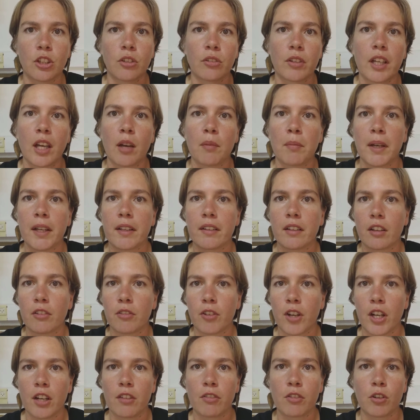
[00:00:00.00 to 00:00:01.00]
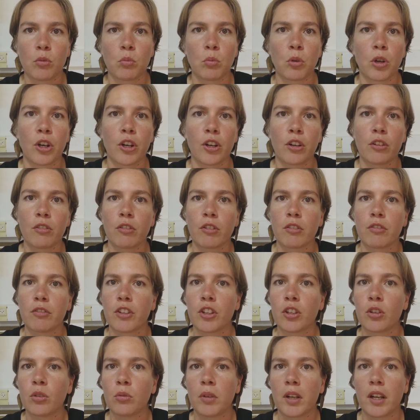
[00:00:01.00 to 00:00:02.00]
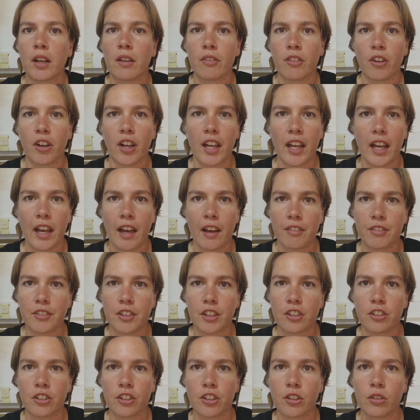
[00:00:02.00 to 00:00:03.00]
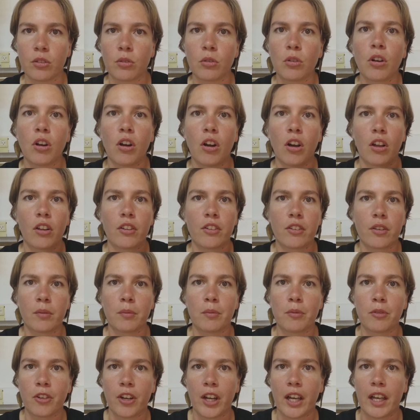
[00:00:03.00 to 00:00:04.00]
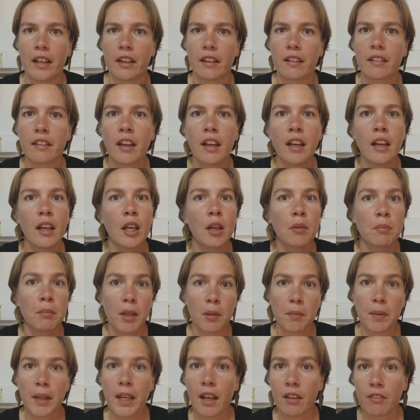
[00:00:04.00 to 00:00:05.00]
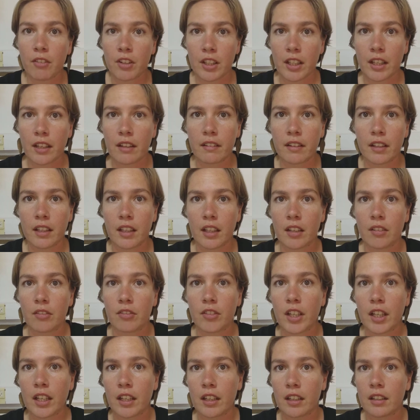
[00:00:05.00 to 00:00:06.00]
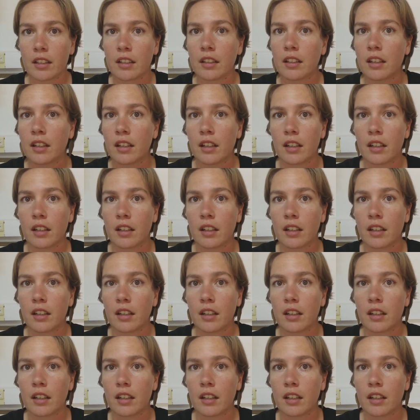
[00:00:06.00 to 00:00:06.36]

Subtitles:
get myself ready for work, review whatever I have to do, call some friends, maybe have a lazy evening,